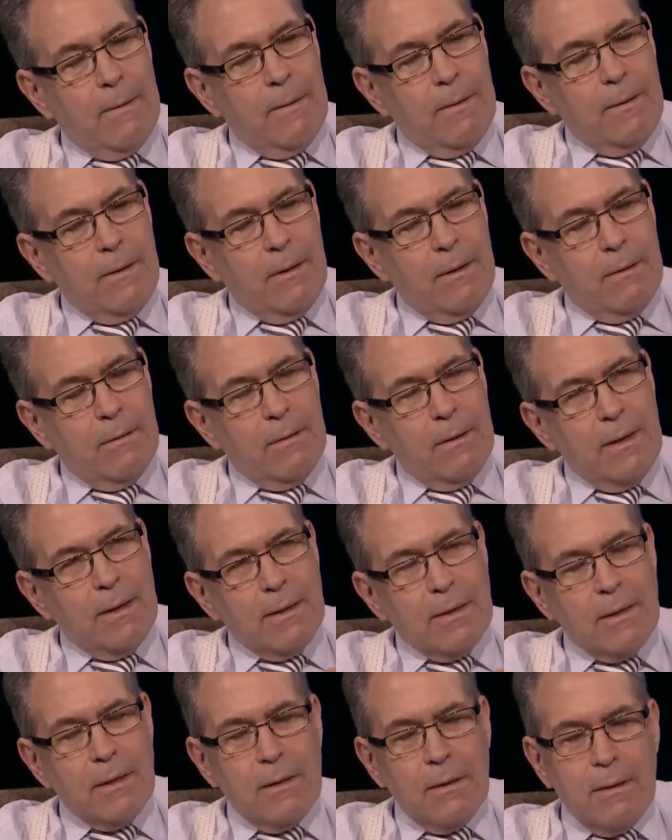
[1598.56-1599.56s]
you know,
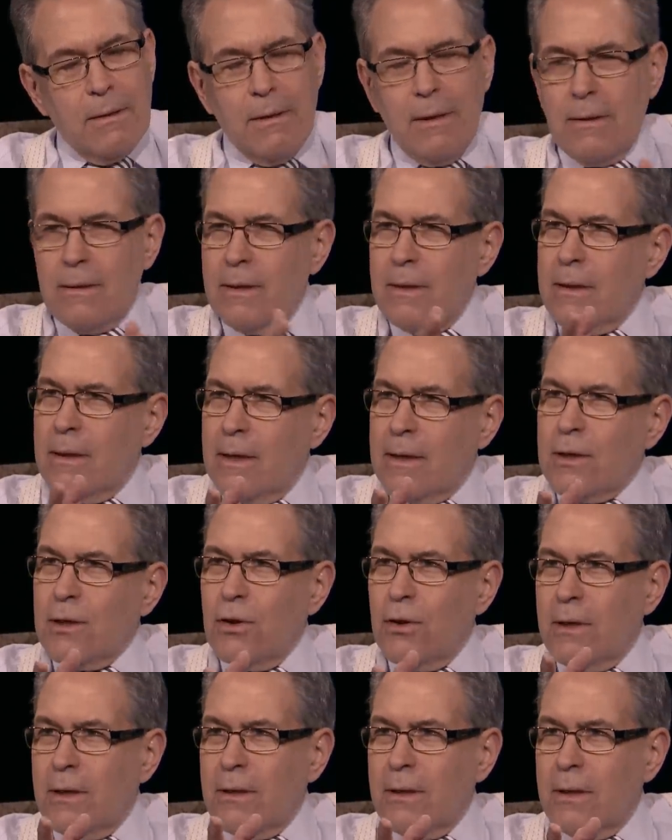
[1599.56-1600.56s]
let's let's let's
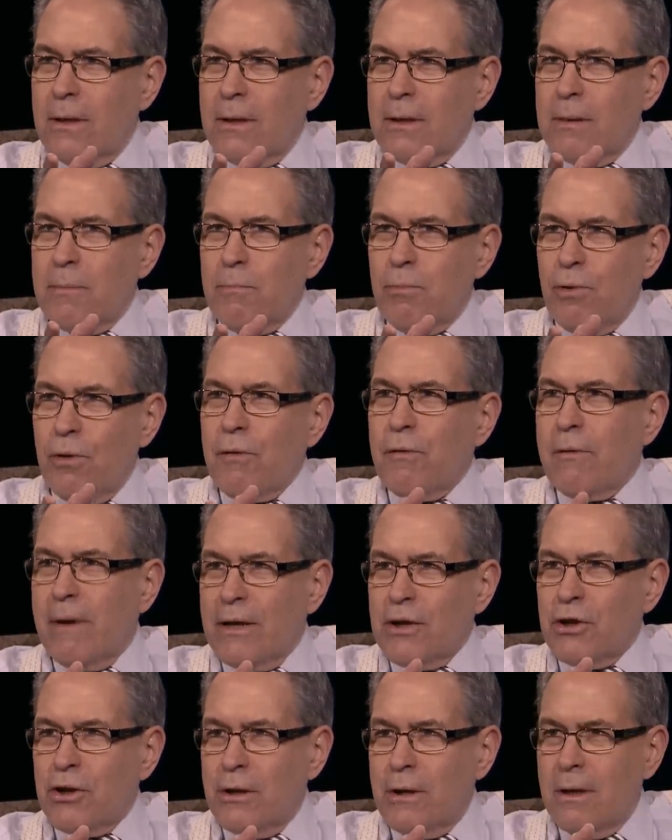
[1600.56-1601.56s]
look at this
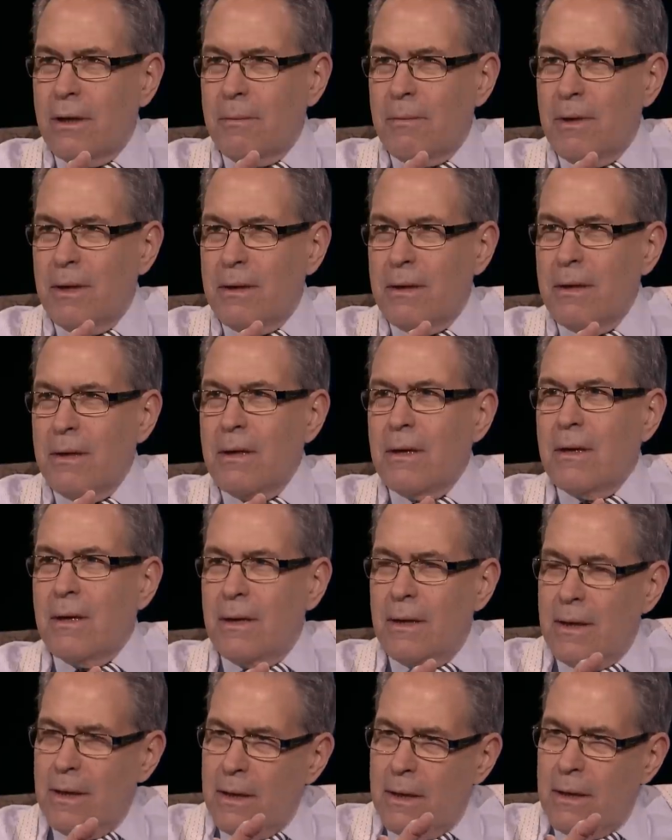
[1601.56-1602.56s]
progression. I mean,
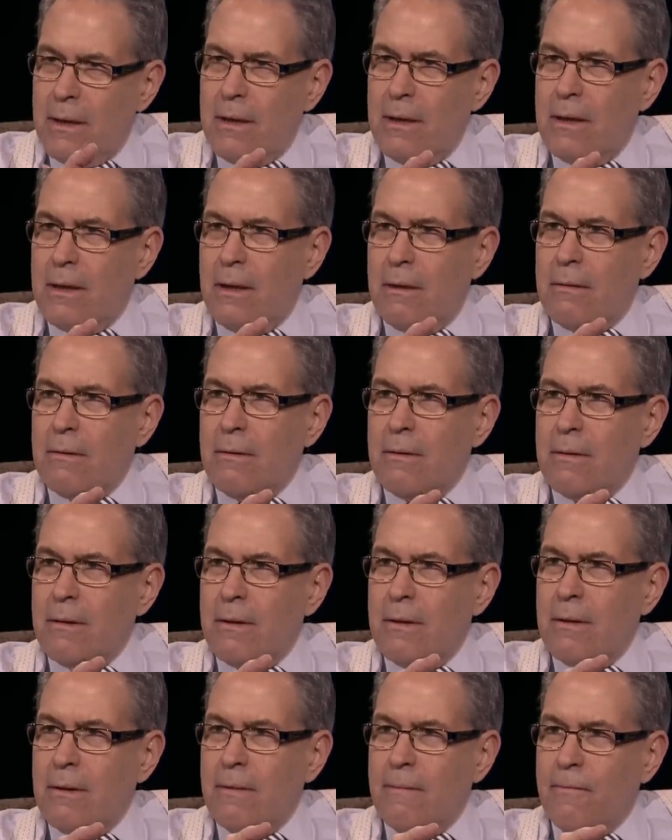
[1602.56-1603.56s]
you know,
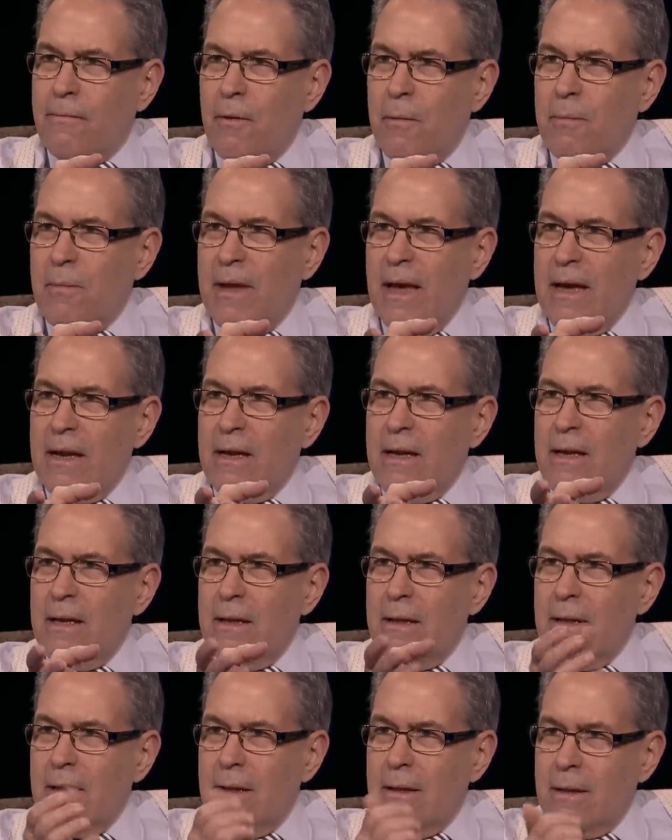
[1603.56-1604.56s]
from
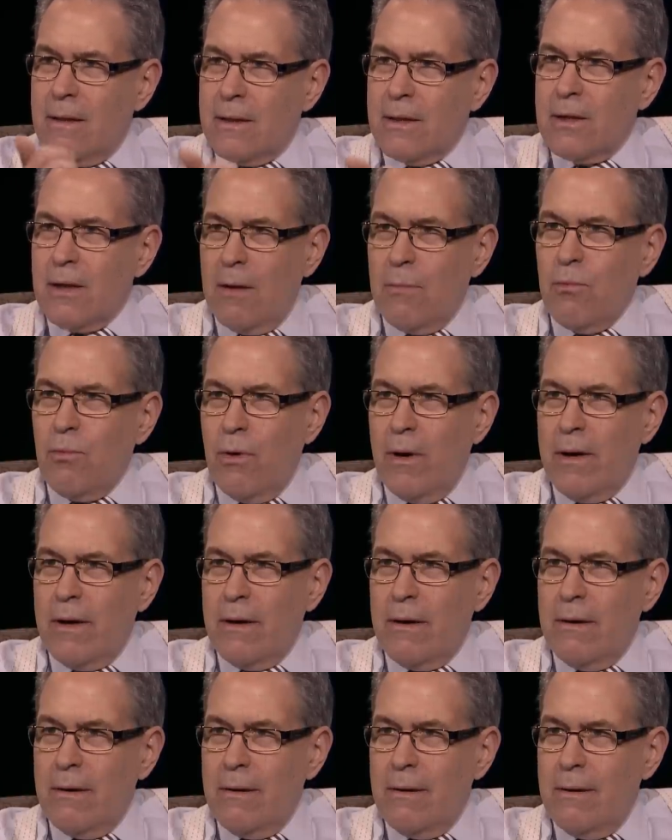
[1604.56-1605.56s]
taking the, the subway
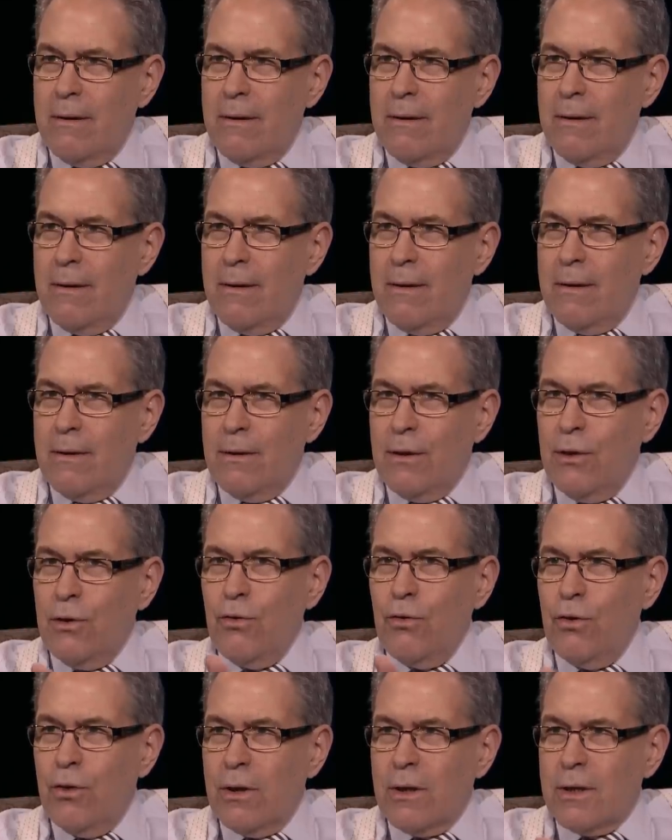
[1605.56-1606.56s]
to
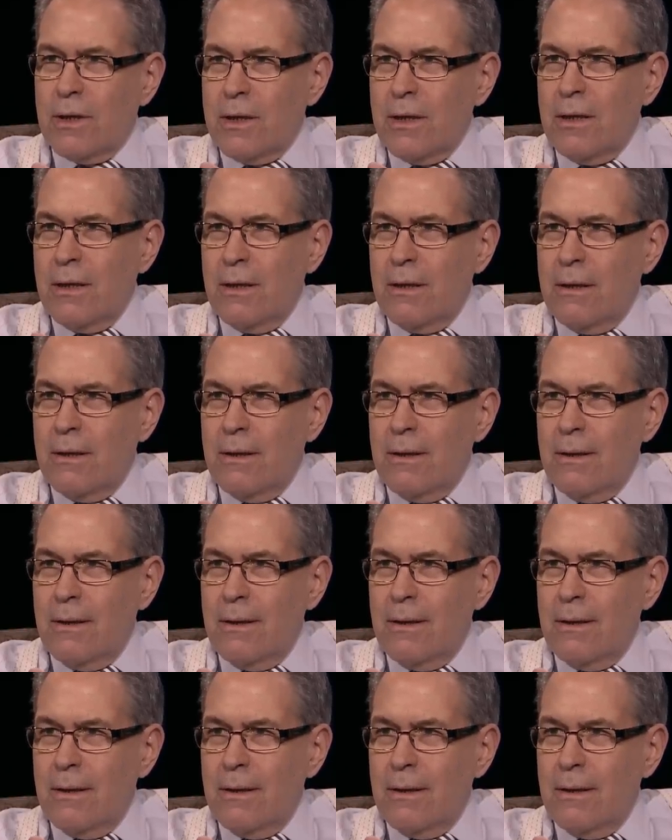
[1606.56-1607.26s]
New York City,